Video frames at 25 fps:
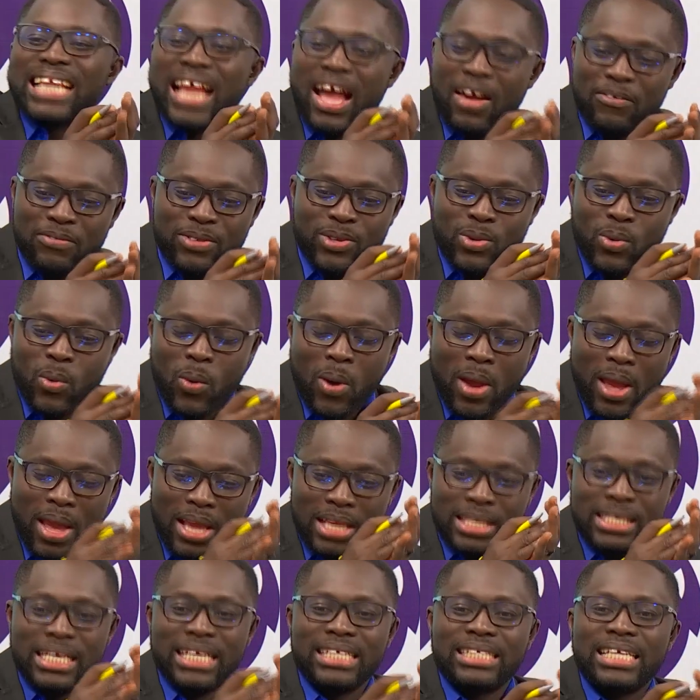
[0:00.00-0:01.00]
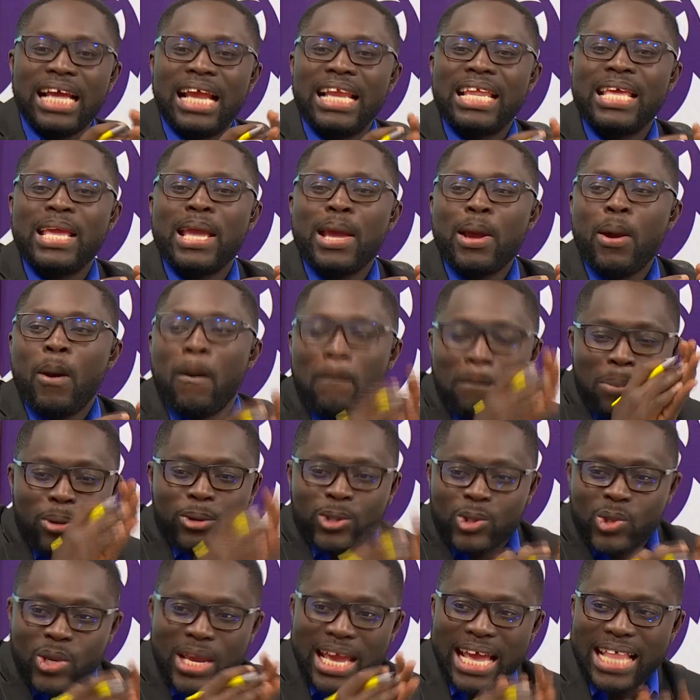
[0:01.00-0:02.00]
have to essentially put
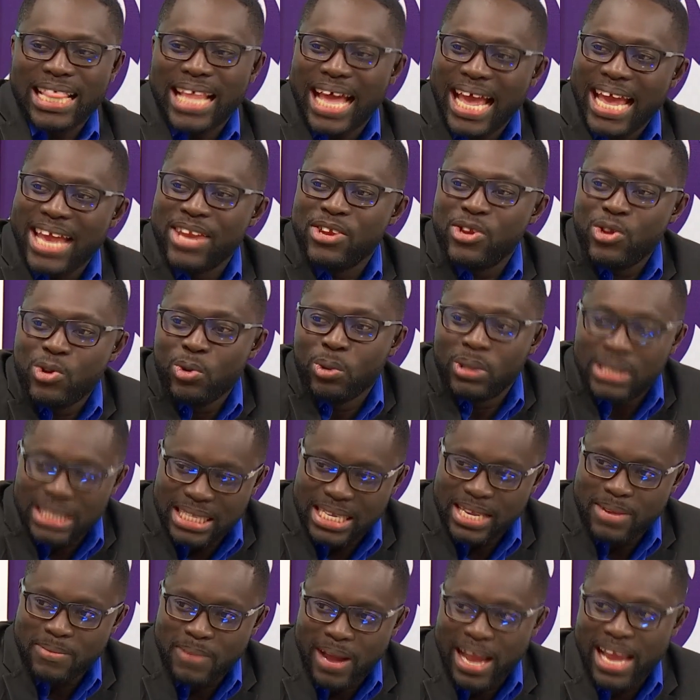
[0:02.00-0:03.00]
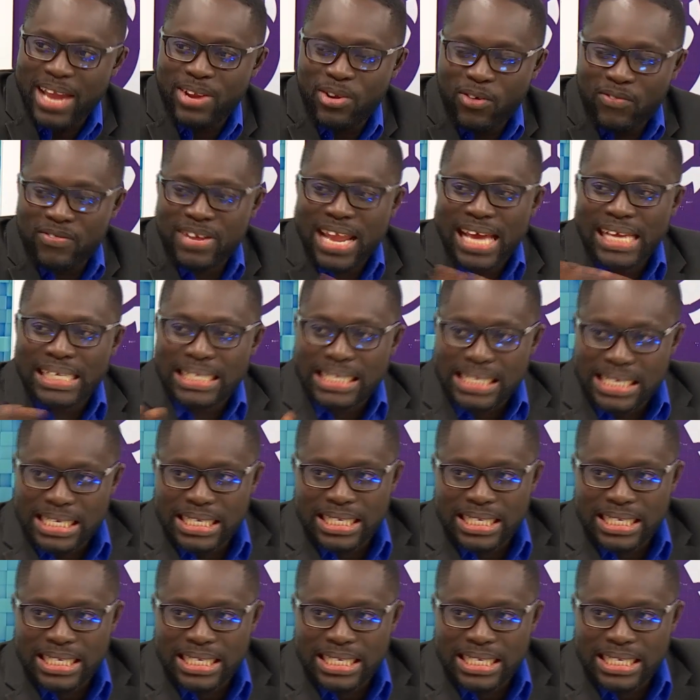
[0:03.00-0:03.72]
together a new team ahead of next season.